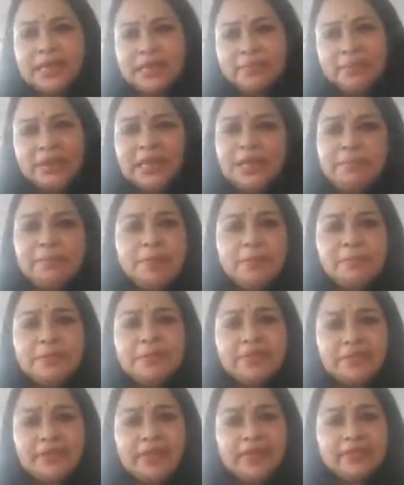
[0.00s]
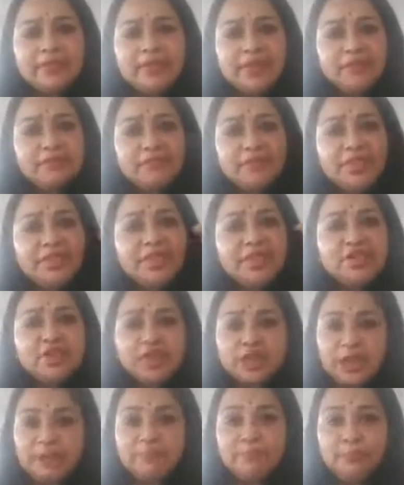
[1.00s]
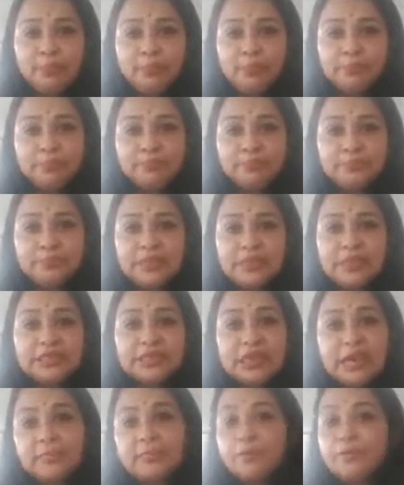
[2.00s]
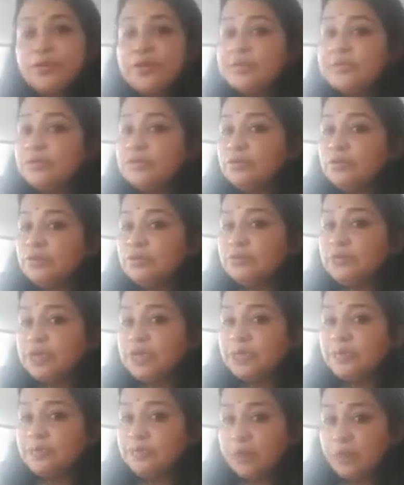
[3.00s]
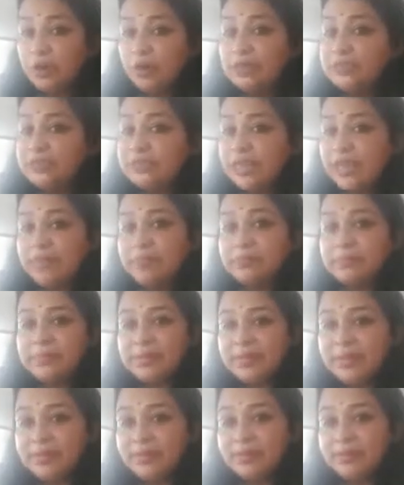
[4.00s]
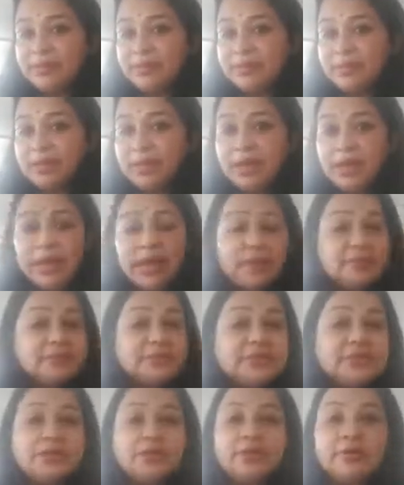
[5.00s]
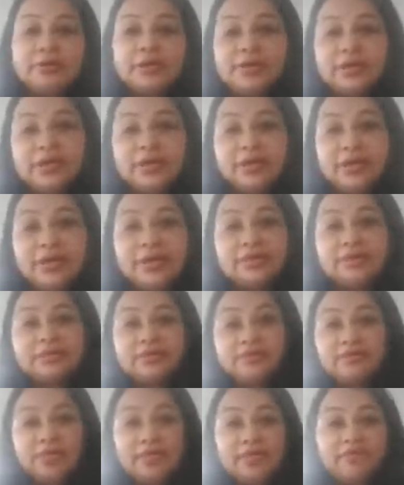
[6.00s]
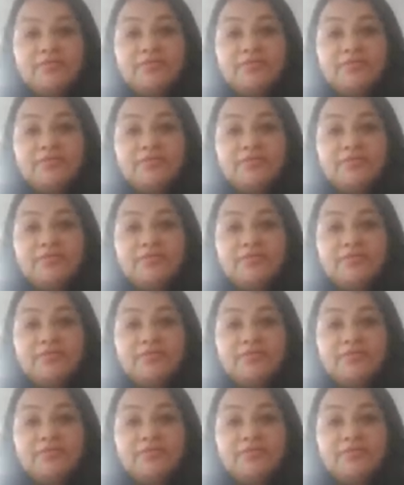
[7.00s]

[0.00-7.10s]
Many people think that when they shampoo is going to keep your scalp clean. I'm sorry, it's a very,